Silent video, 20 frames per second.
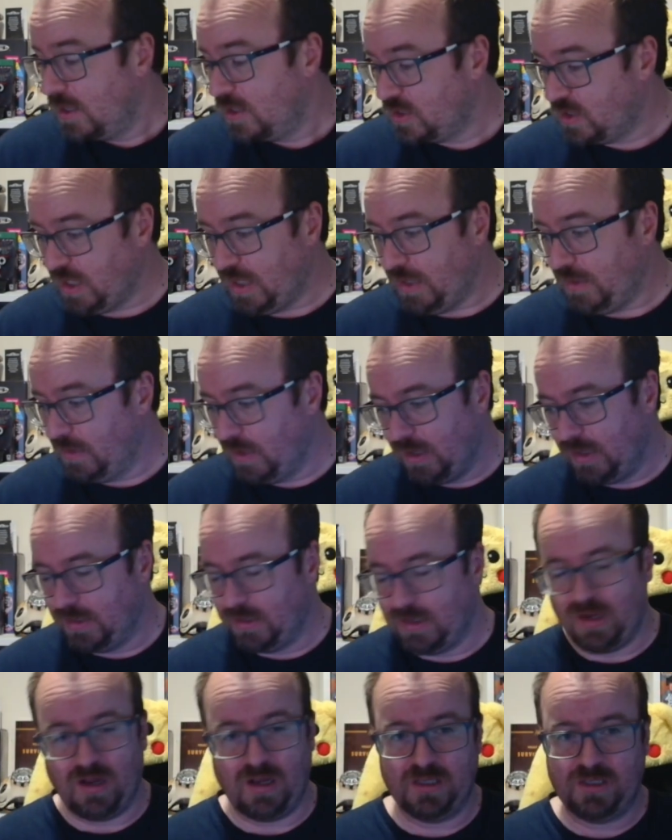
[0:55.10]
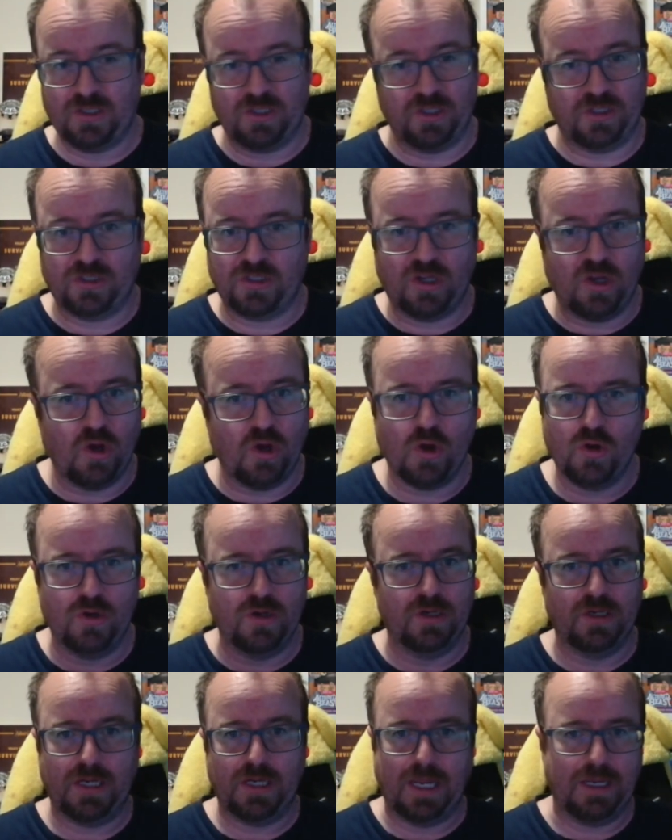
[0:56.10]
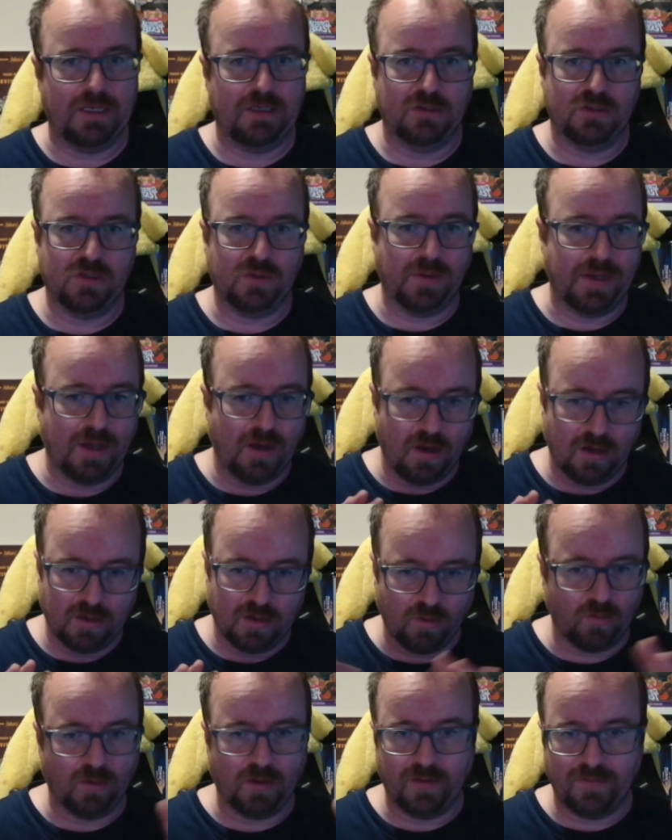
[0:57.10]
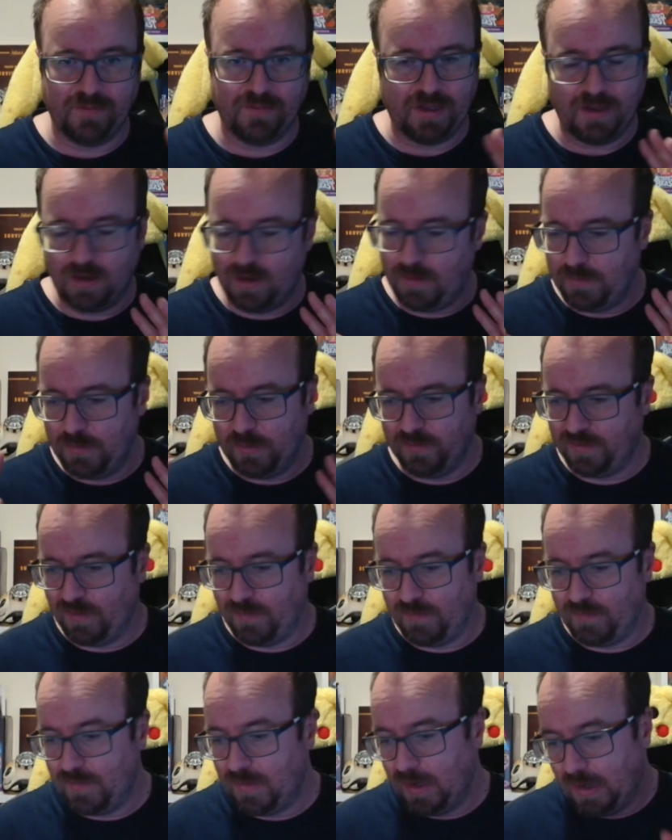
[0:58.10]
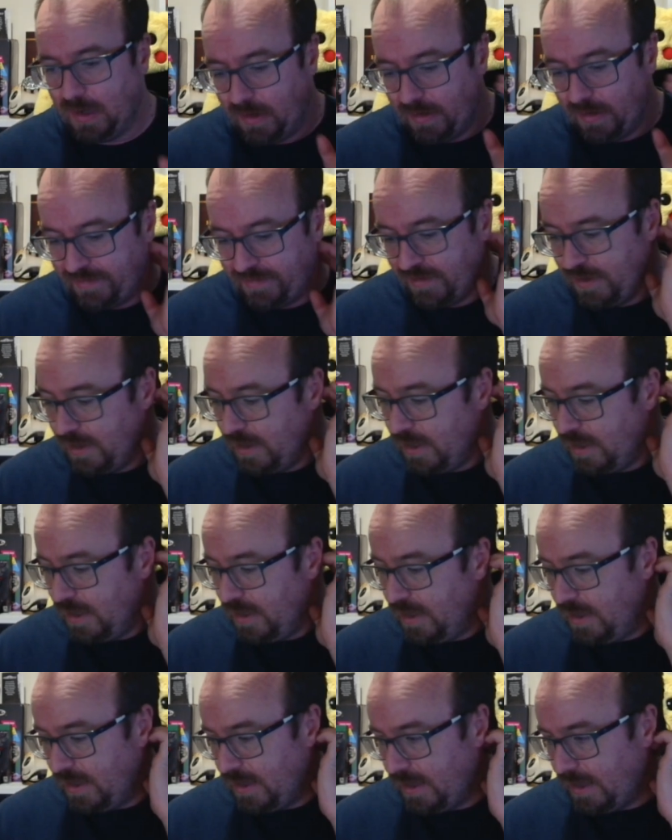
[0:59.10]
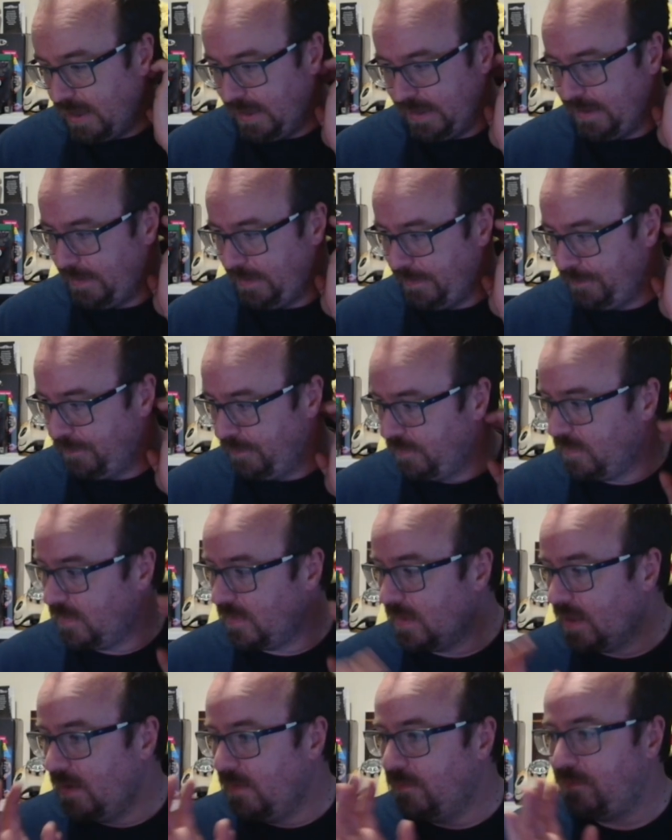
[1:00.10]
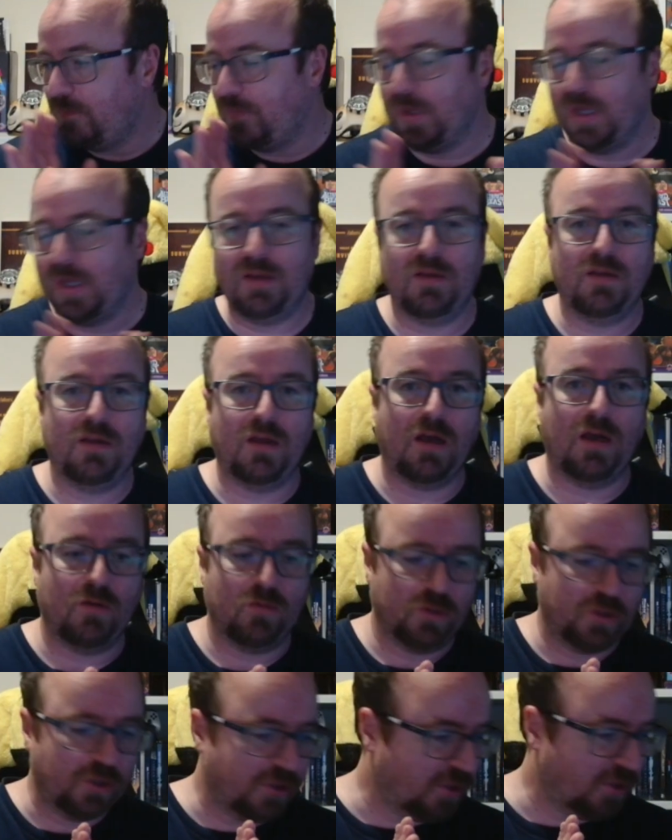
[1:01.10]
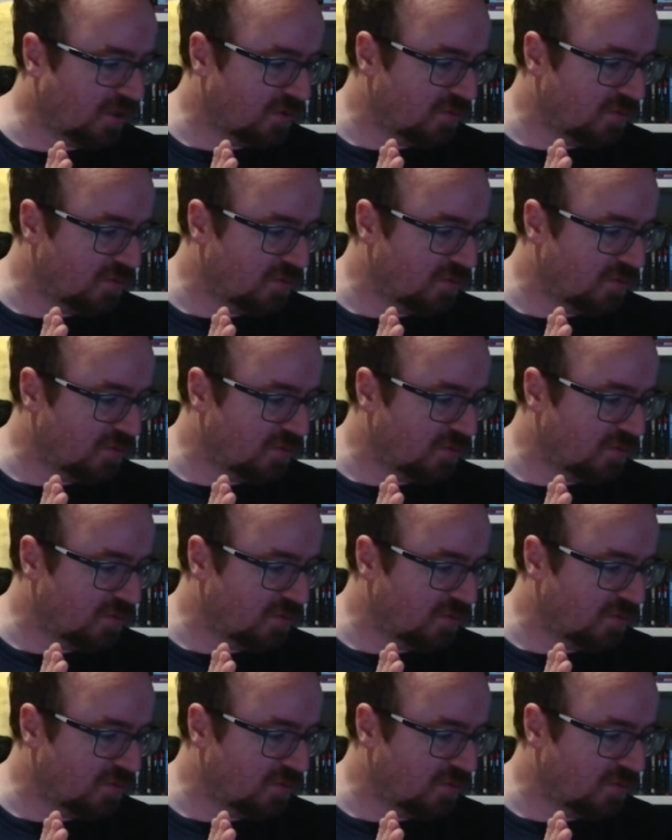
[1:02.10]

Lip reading: So I just couldn't get into it. I got rid of it. I moved on with my life. Um, but I'll show